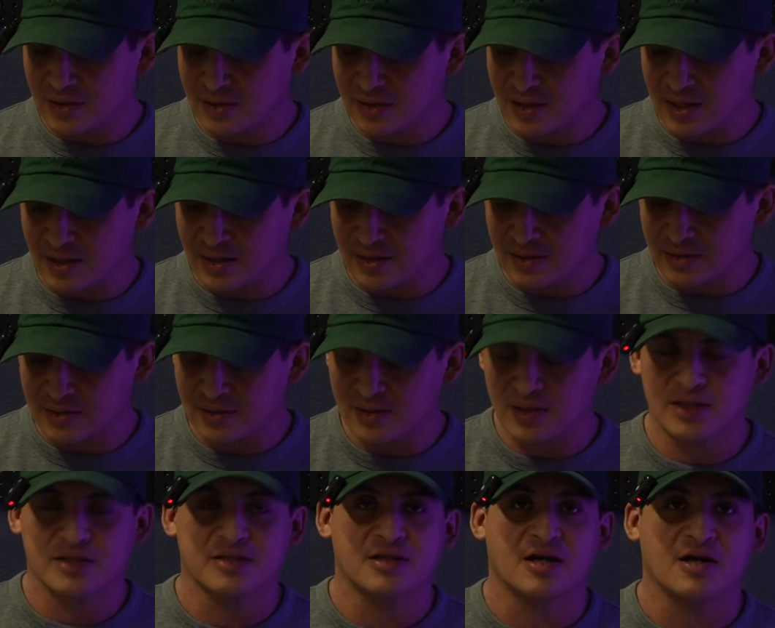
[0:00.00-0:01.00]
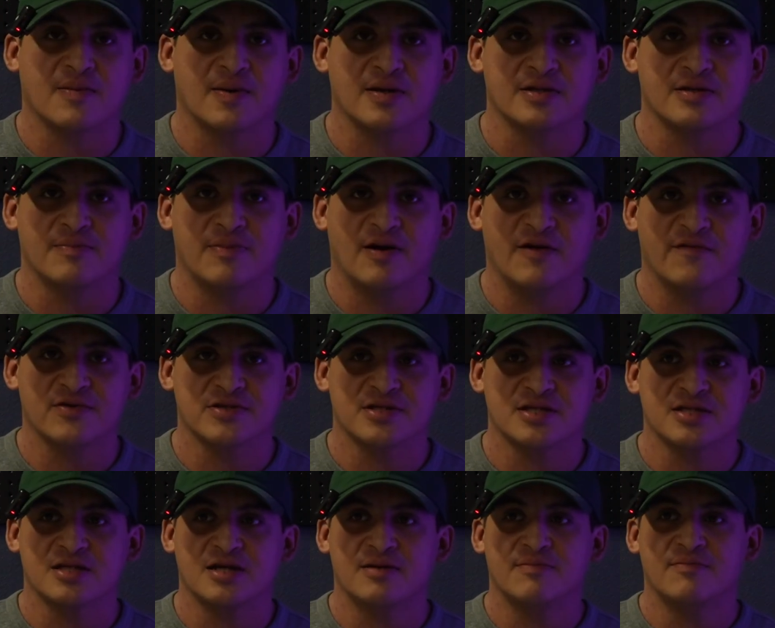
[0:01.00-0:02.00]
Then let's talk about the buffer
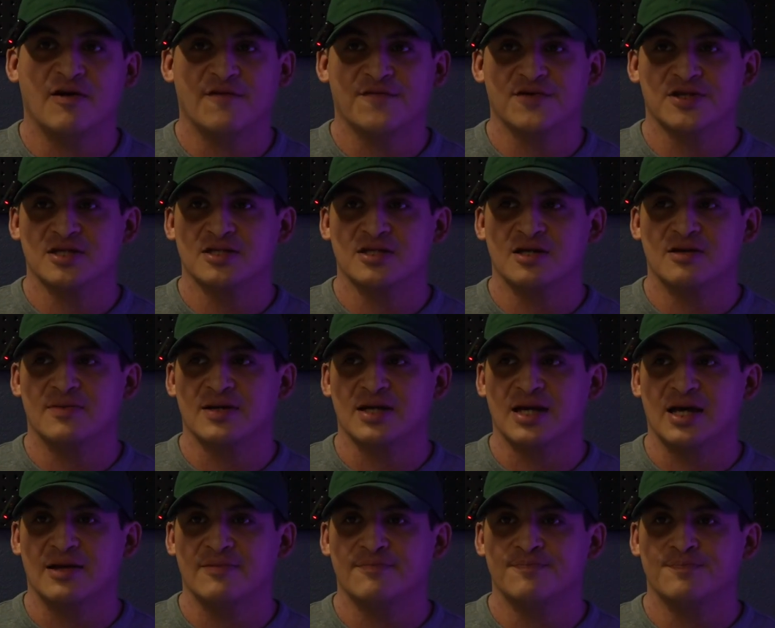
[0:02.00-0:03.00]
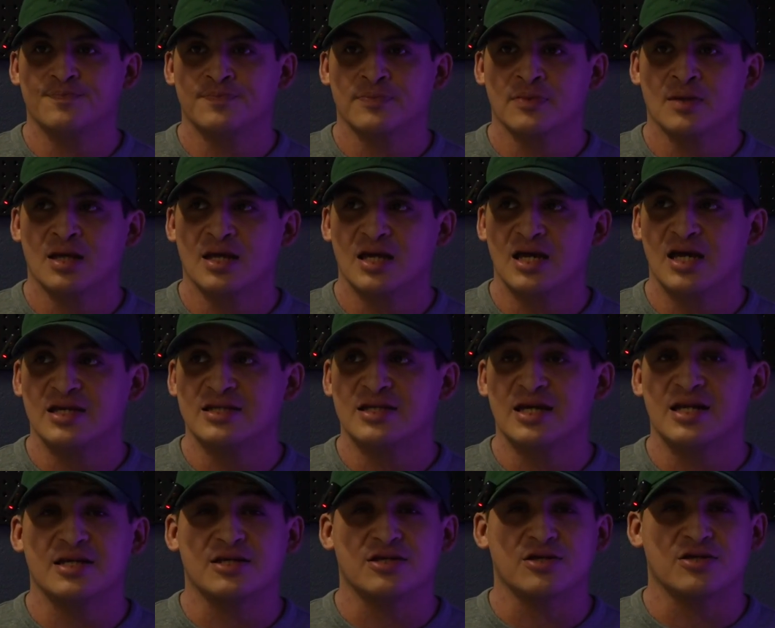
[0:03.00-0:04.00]
system. Buffer system, again, it
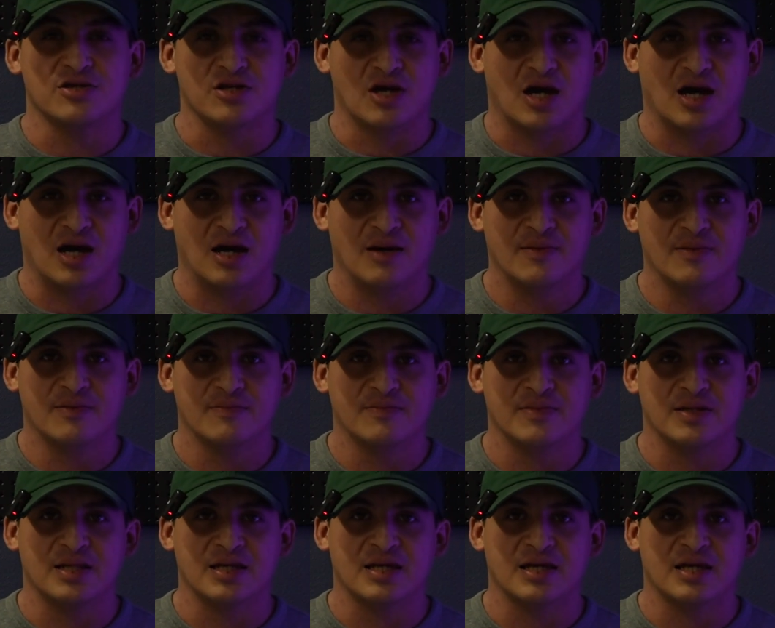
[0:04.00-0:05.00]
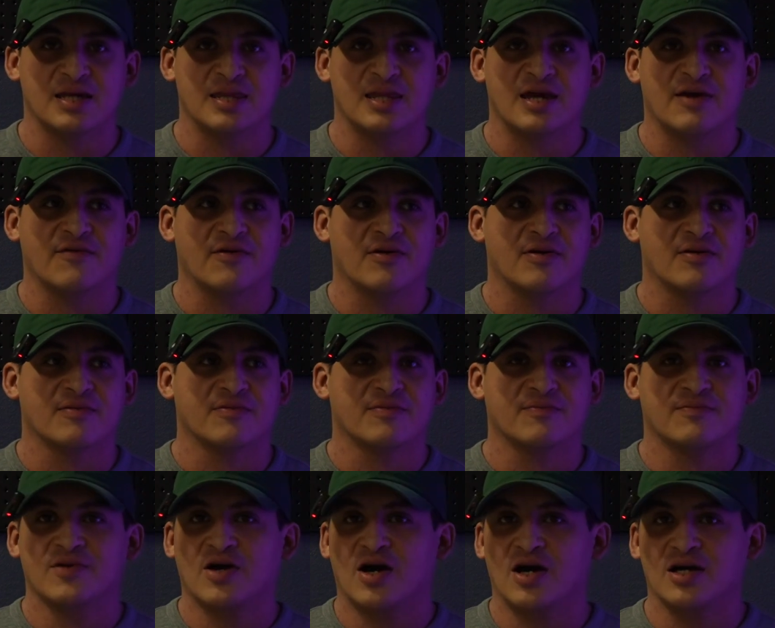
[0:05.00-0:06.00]
did its job, meaning it never
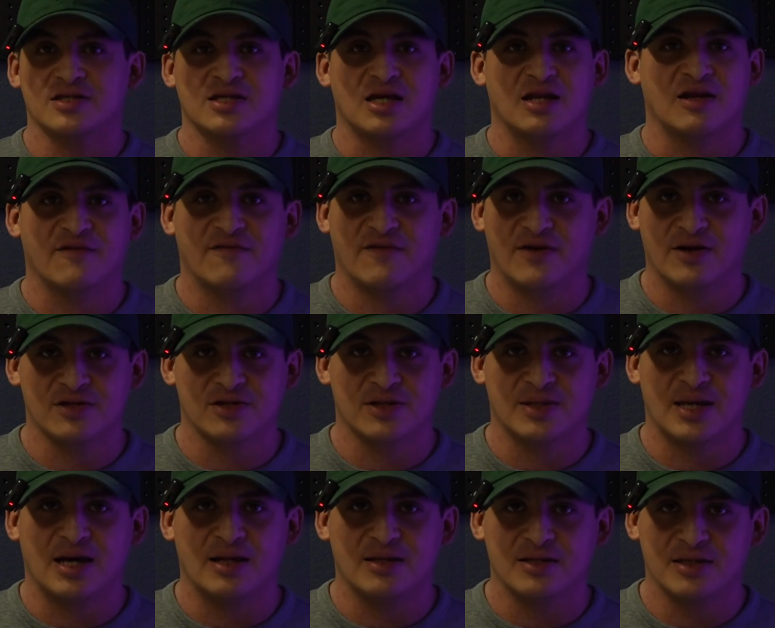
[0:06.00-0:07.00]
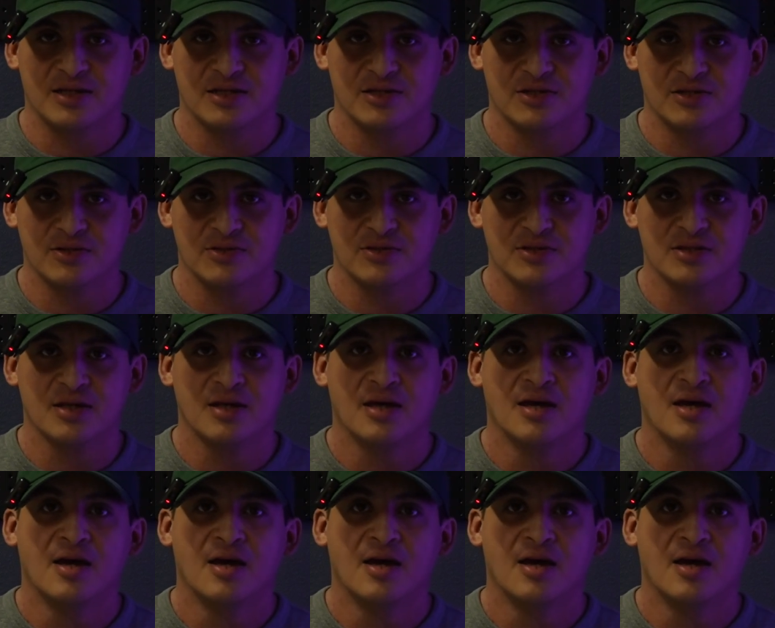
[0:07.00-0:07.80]
caused any functionality issues.